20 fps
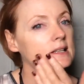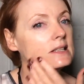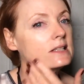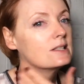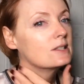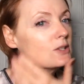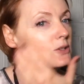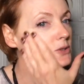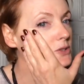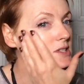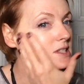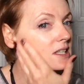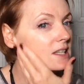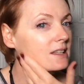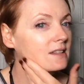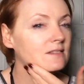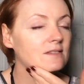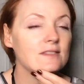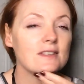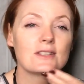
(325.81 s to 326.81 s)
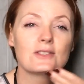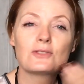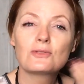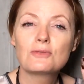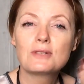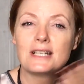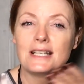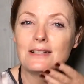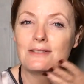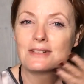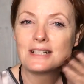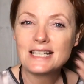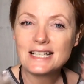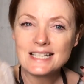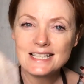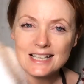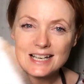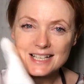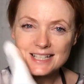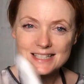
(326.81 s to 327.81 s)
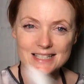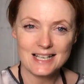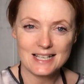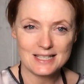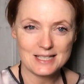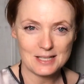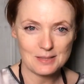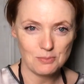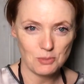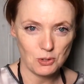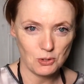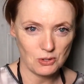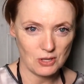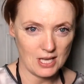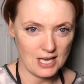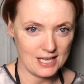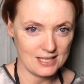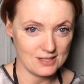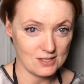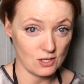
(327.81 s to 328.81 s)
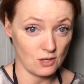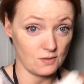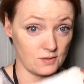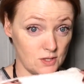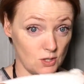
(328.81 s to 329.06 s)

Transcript: that your skin feels really, really nice and smooth and soft.